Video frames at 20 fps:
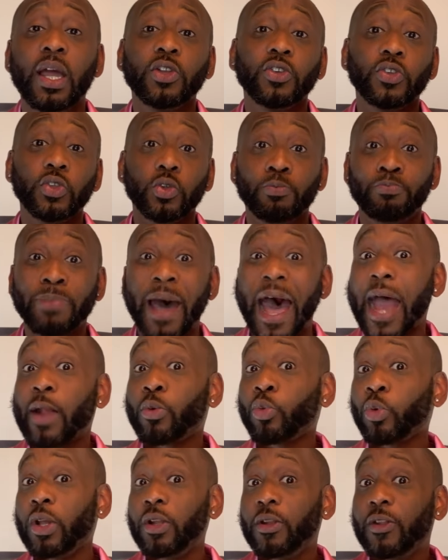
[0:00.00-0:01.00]
to buy
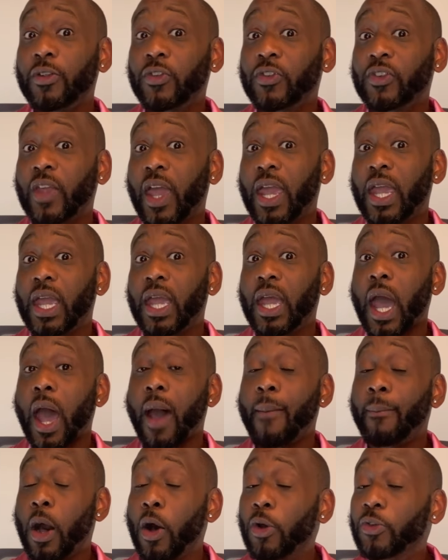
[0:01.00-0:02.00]
real estate.
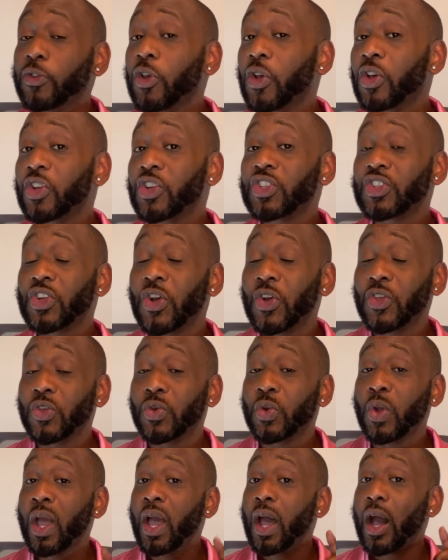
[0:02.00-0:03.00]
I'm also going to show
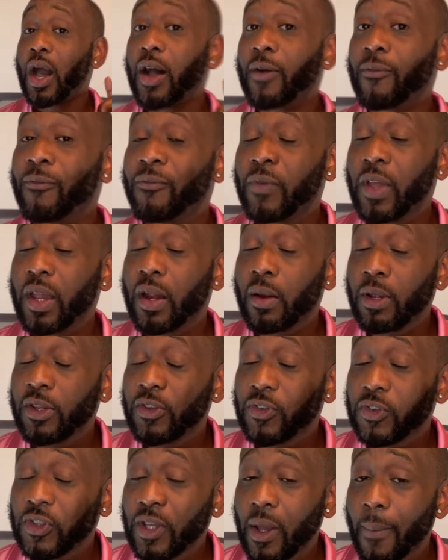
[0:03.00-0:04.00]
you a very
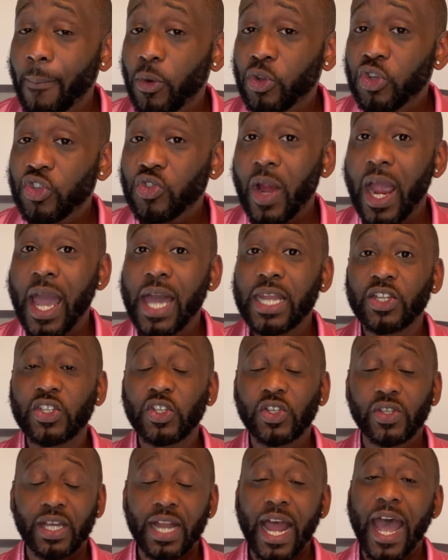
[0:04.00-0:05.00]
simple
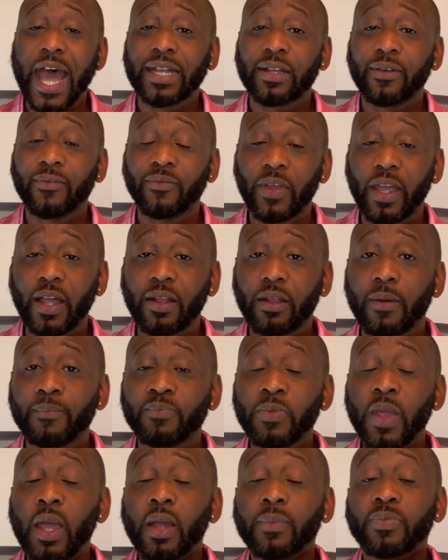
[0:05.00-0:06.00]
strategy that I developed
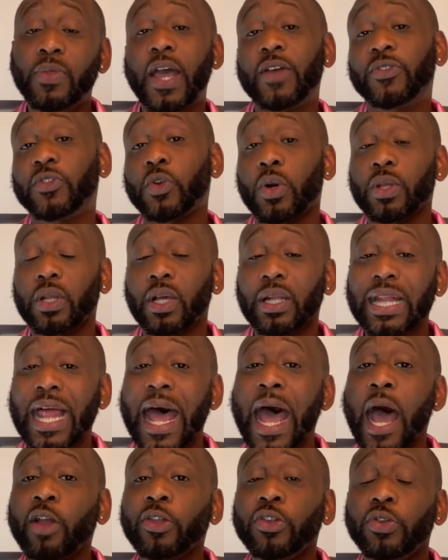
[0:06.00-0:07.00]
that's going to
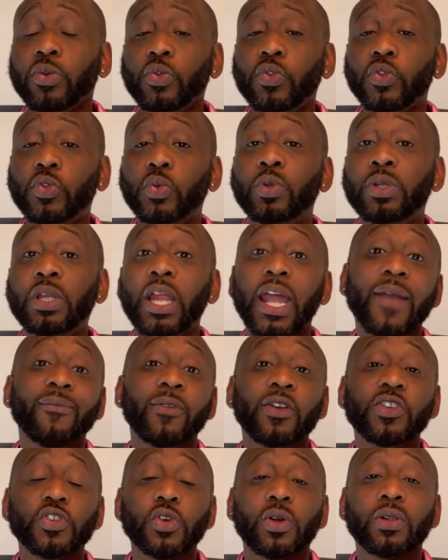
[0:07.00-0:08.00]
allow you to
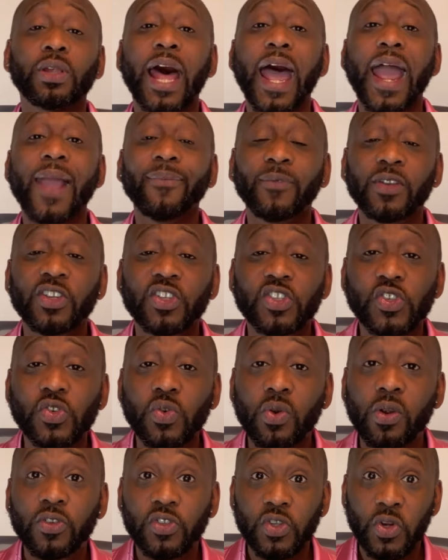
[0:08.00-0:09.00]
leverage your life
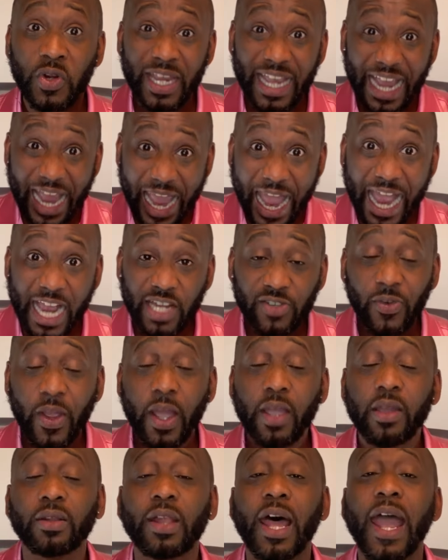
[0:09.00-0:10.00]
insurance, your cash
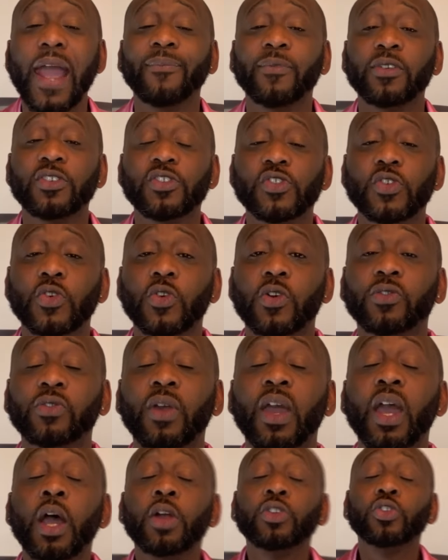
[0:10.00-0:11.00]
value life insurance,
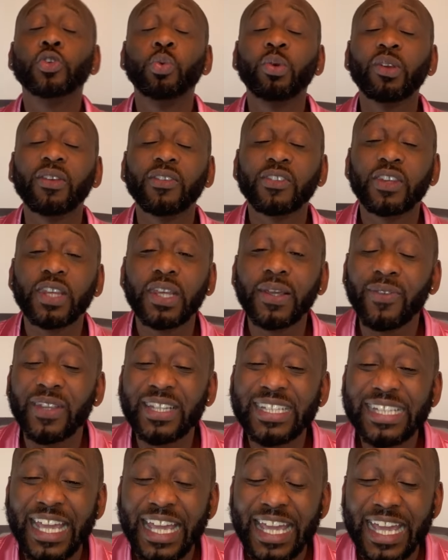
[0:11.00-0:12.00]
to receive
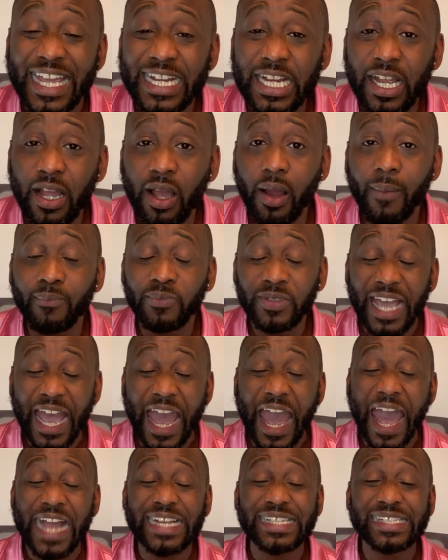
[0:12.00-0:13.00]
income
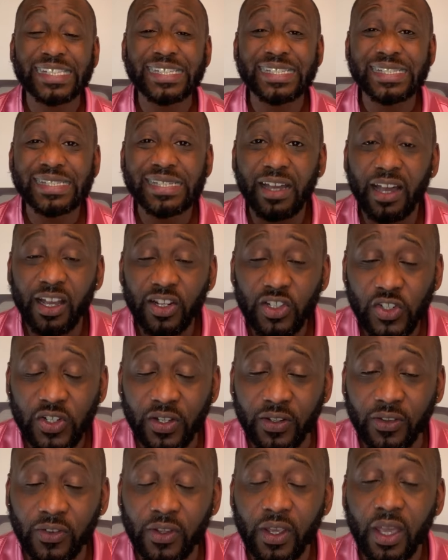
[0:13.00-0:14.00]
tax
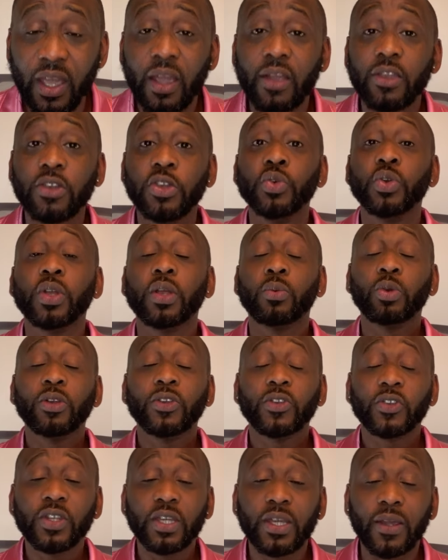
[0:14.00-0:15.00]
deductions. You can
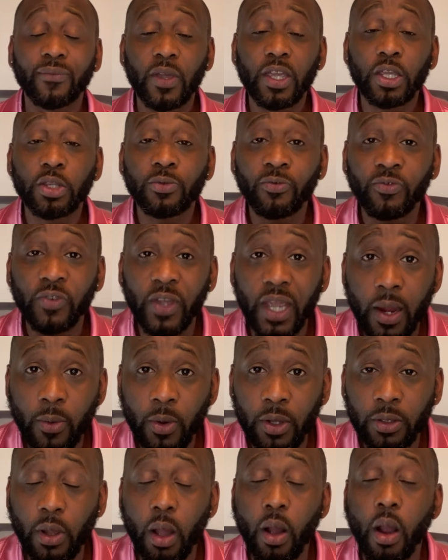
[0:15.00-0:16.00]
receive
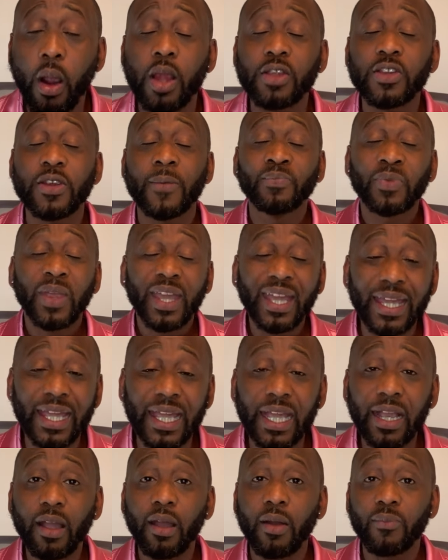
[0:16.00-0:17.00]
very large
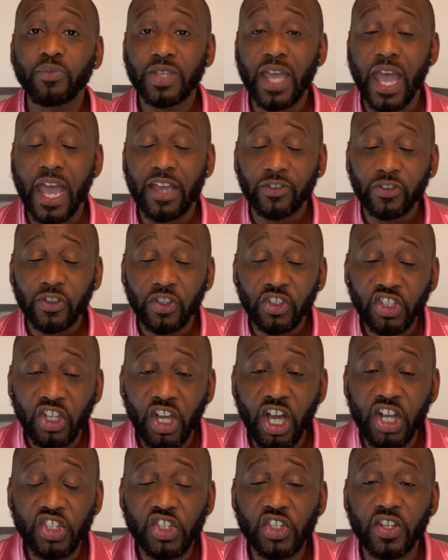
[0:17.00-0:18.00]
income tax
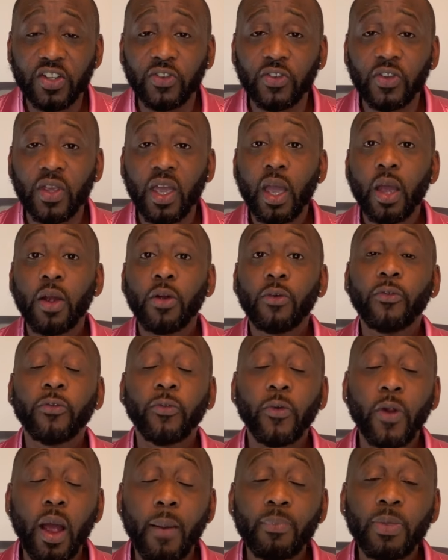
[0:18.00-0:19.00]
deductions
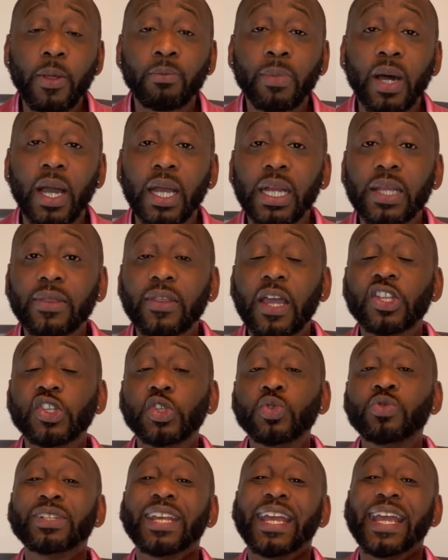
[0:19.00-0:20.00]
from the money that
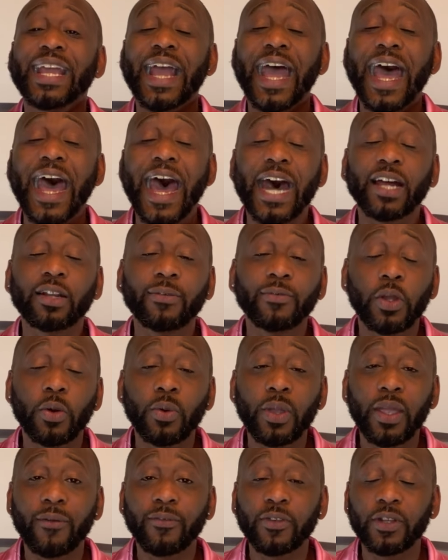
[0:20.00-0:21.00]
you take out of your
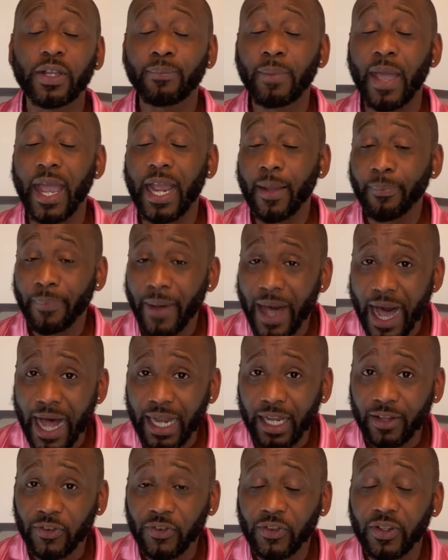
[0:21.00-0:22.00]
infinite banking
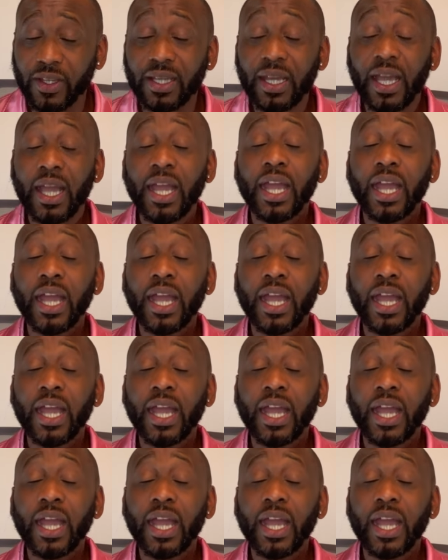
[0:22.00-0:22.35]
policy